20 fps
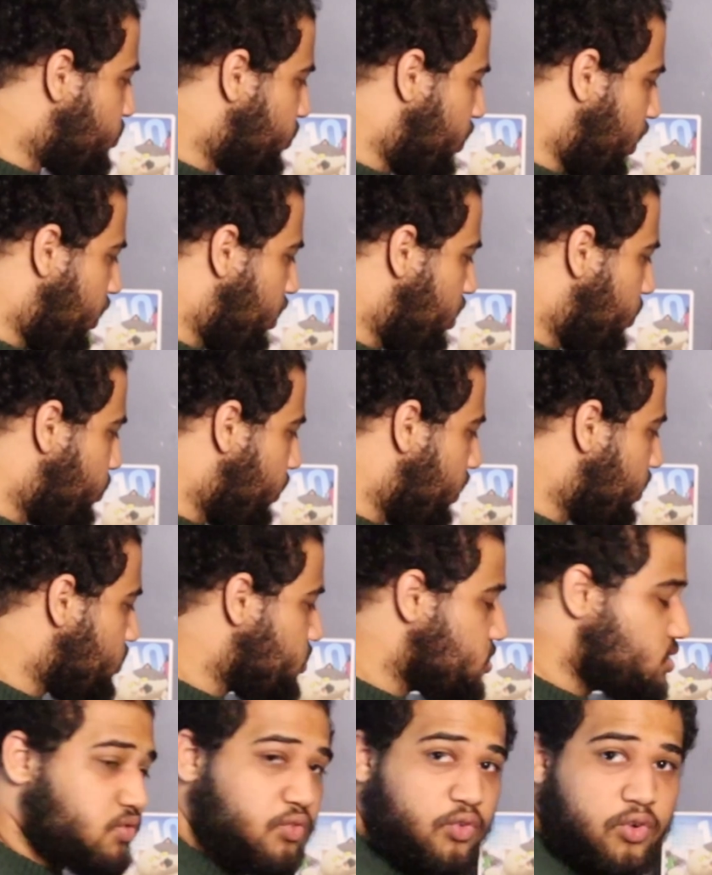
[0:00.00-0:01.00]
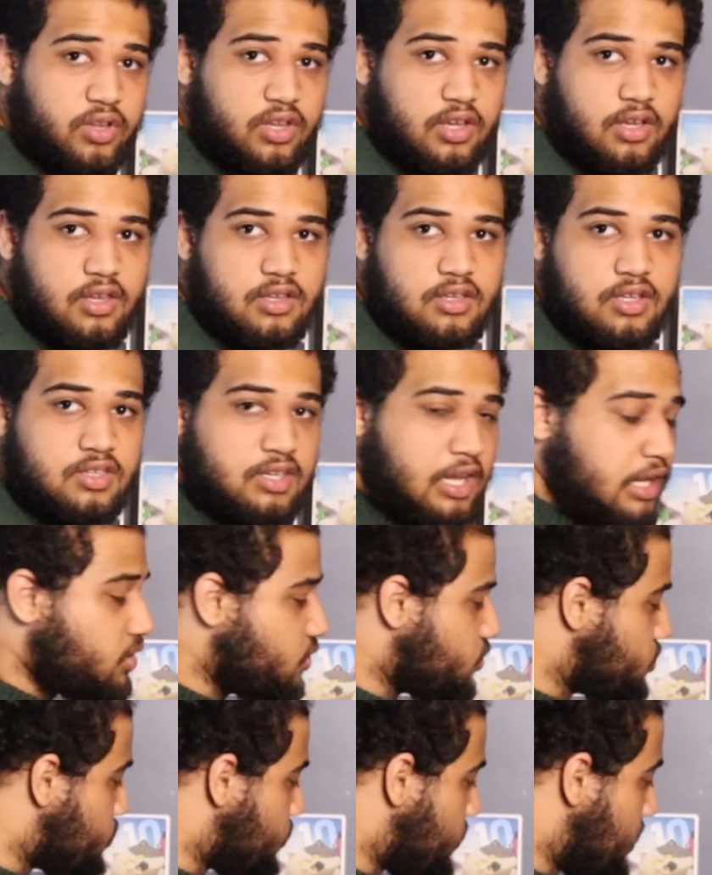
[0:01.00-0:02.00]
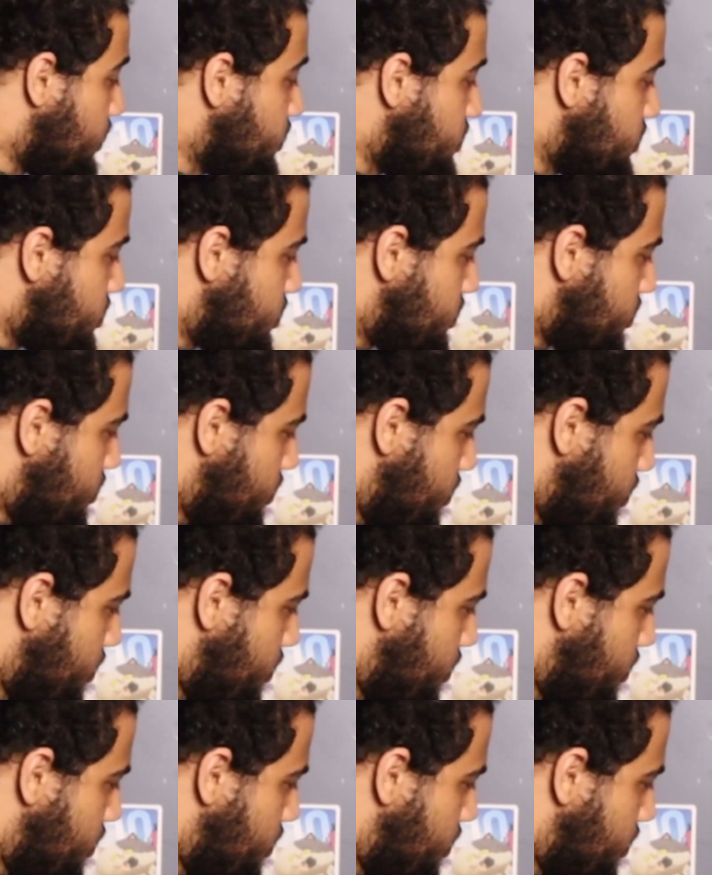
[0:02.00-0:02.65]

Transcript: Mario Brothers for the Nintendo Switch?